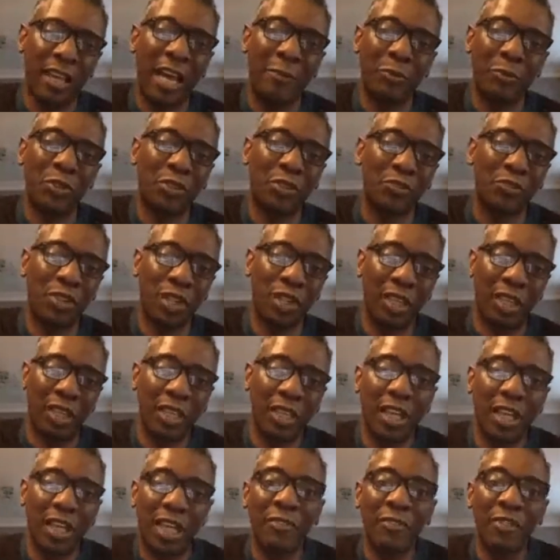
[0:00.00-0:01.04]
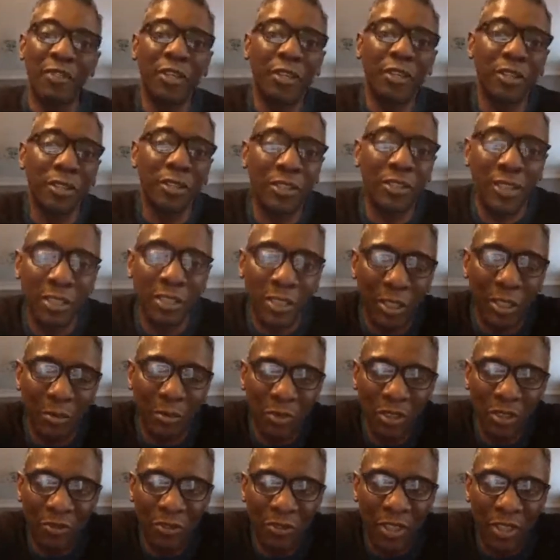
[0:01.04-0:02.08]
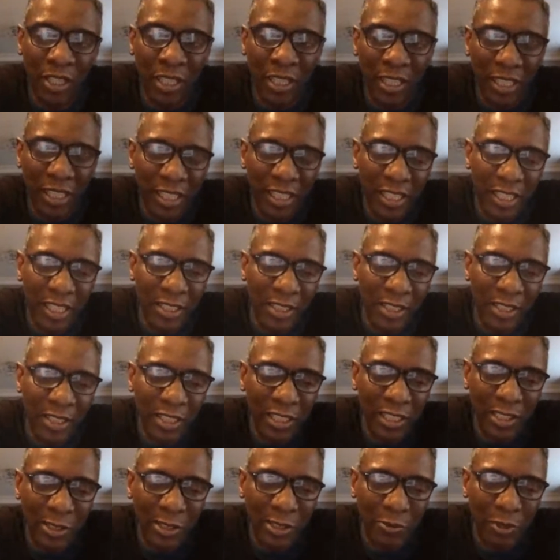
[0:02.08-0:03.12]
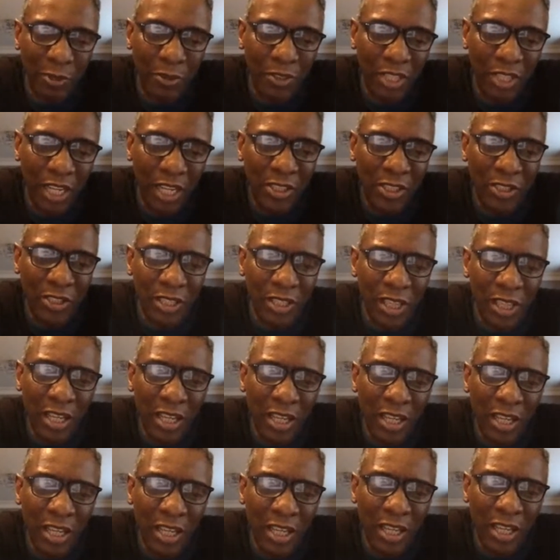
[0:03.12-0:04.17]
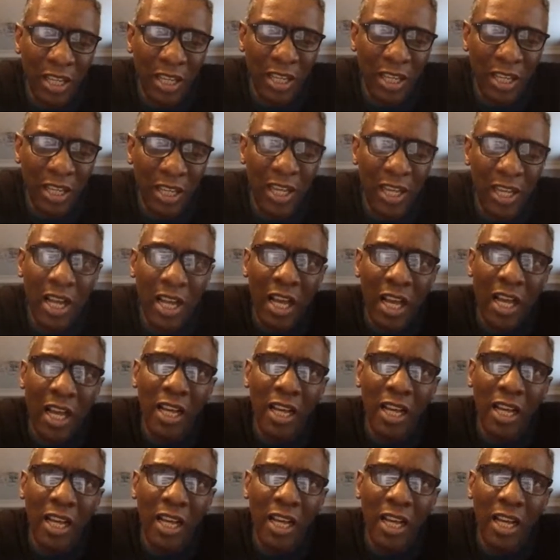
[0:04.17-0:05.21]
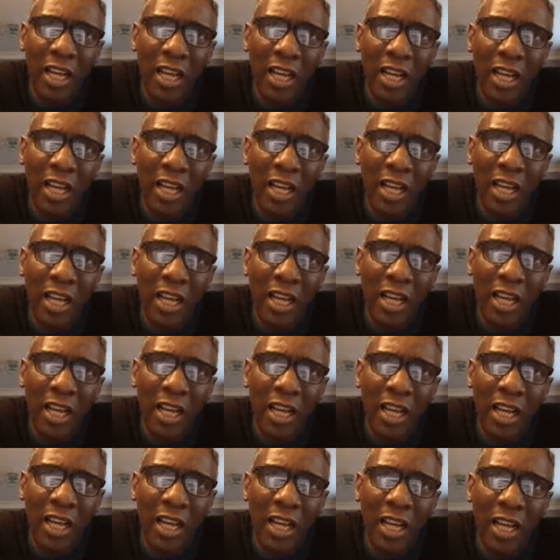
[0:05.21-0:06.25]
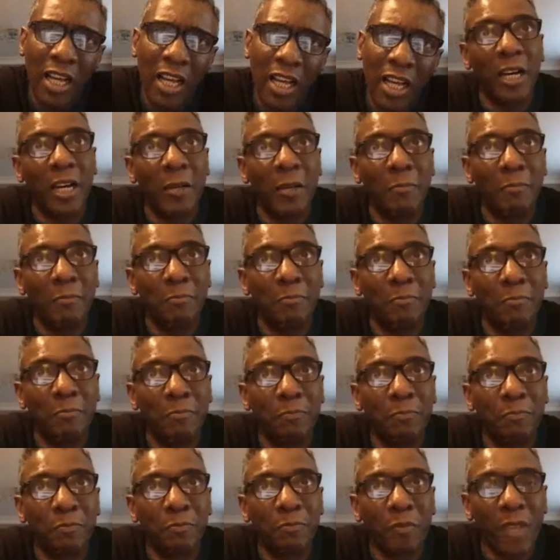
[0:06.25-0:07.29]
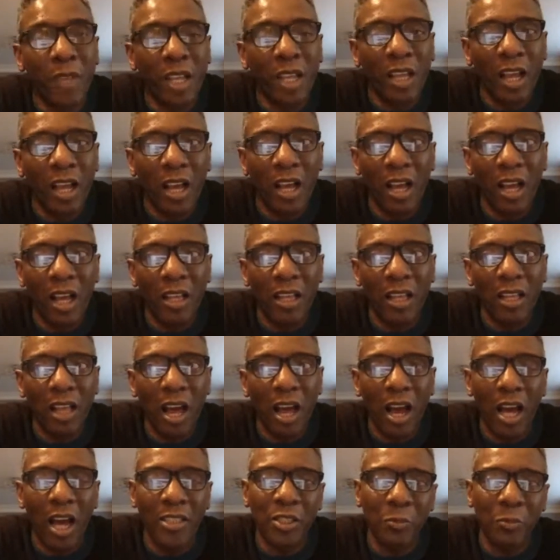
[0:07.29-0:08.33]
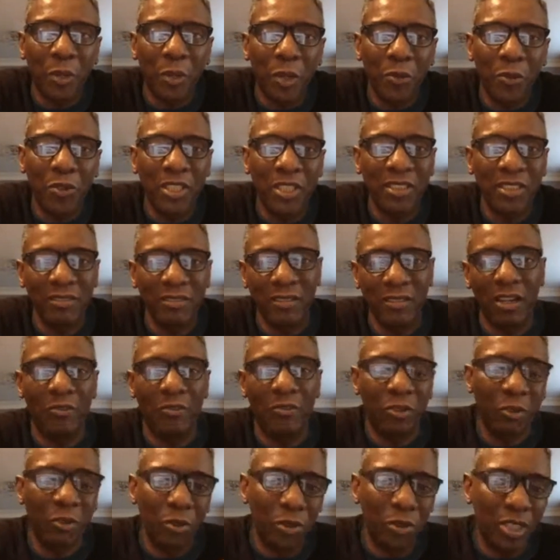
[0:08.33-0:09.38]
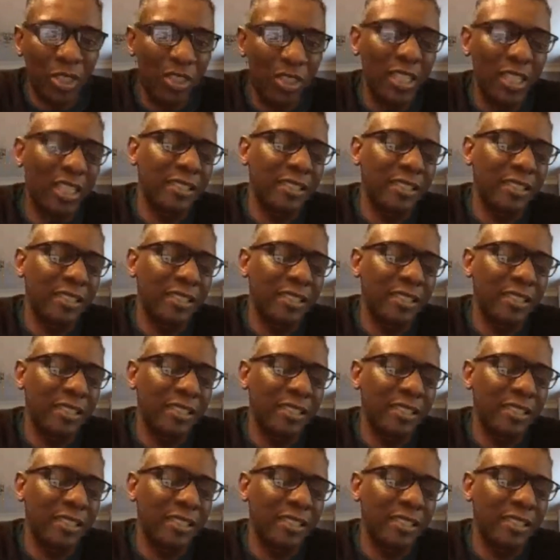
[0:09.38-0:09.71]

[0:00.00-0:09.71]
the atmosphere and the Earth in terms of its rotation. Rotate with the Earth. I suppose, of course,